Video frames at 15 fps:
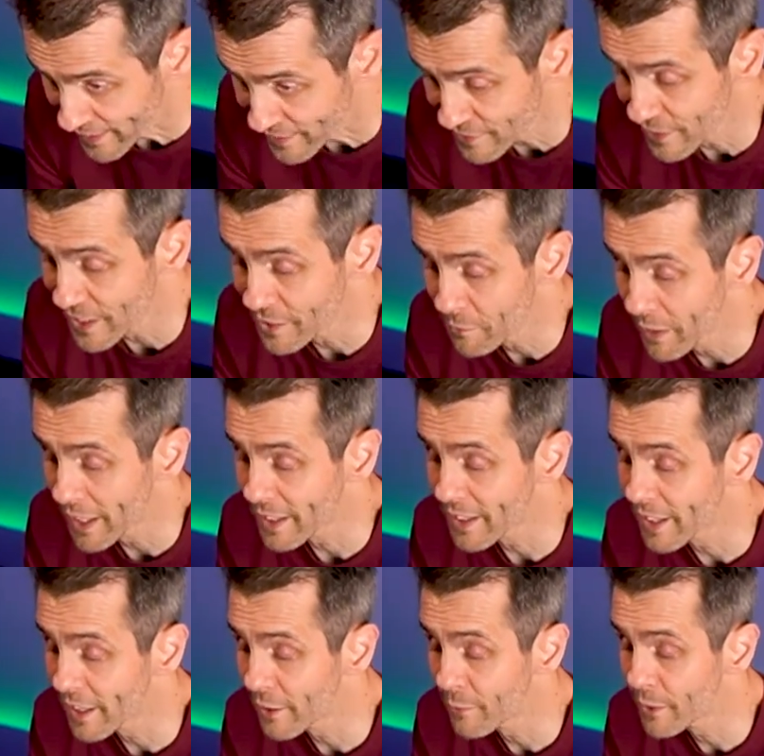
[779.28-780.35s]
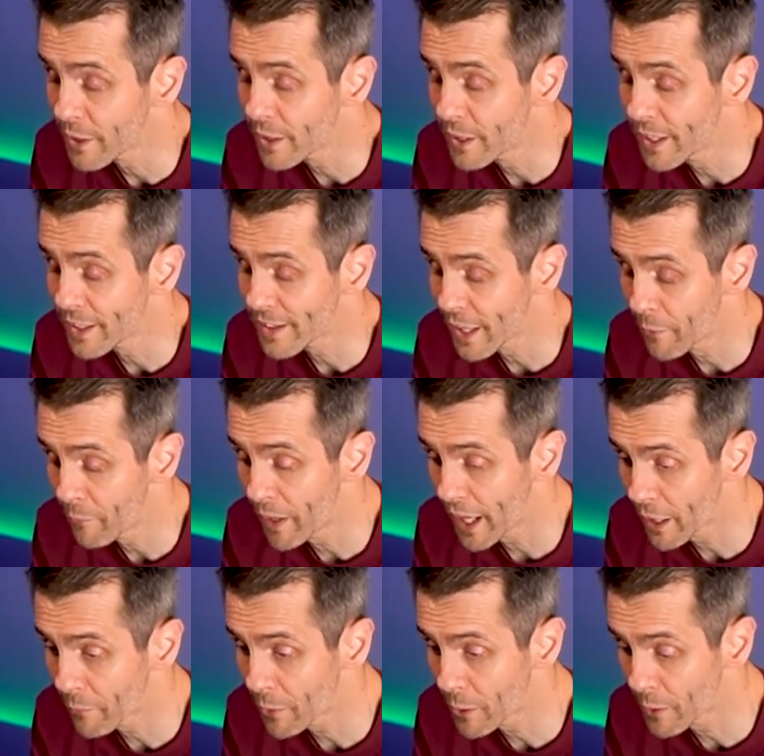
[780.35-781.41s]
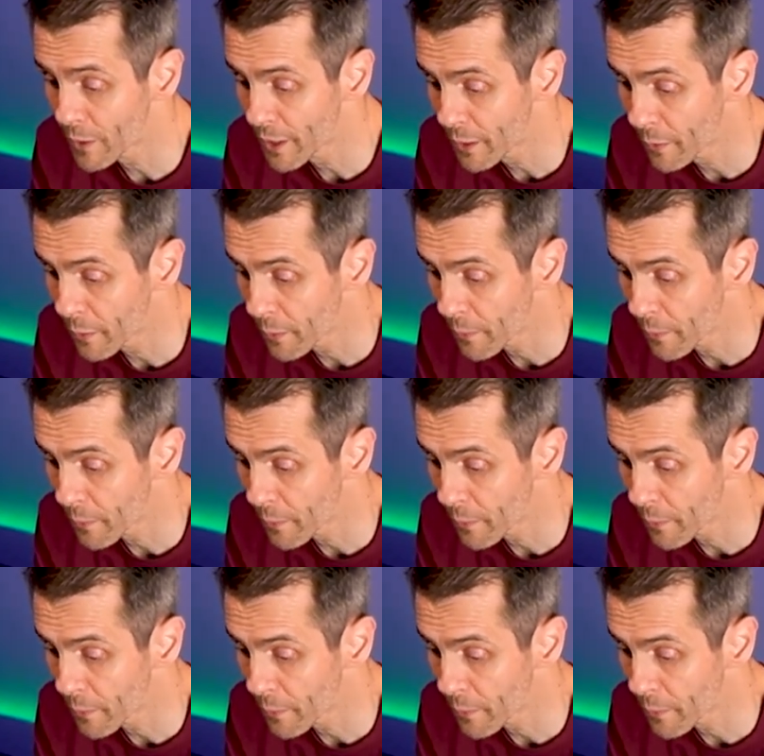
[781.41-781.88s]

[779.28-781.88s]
stretch back there, really get that back pulling.